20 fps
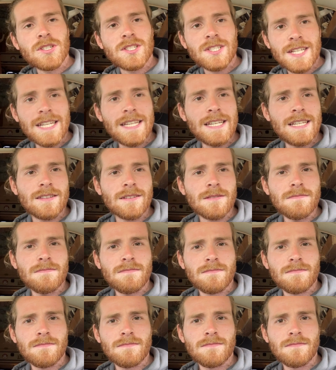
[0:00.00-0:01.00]
seat them.
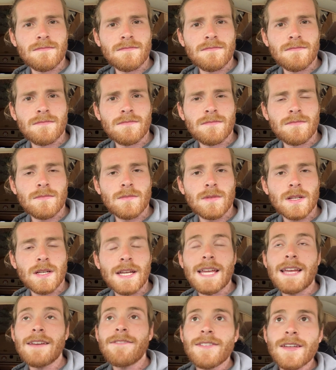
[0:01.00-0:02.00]

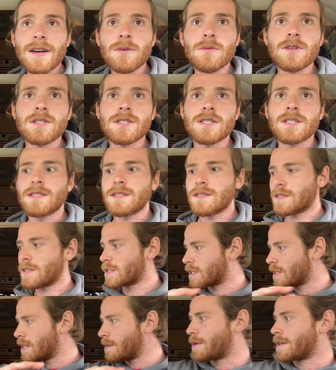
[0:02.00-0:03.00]
If there was the
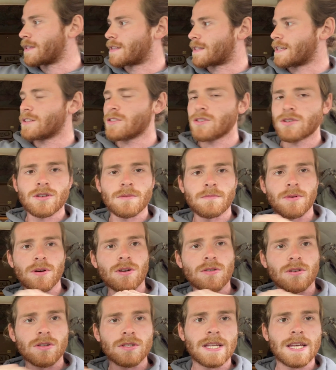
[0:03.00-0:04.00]
sleeping thing that you could put
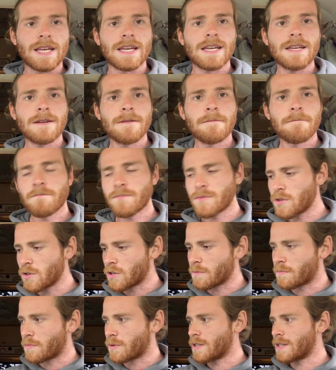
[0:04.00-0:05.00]
across here, you
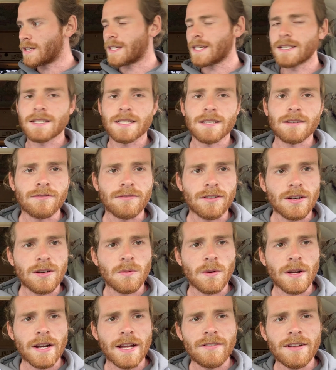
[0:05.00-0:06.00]
could put your kids in the front
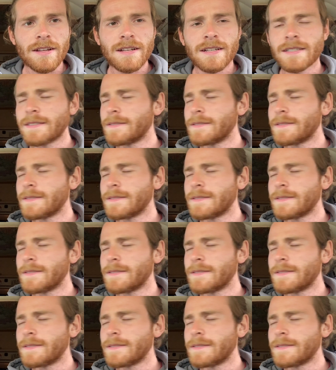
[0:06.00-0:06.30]
or whatever.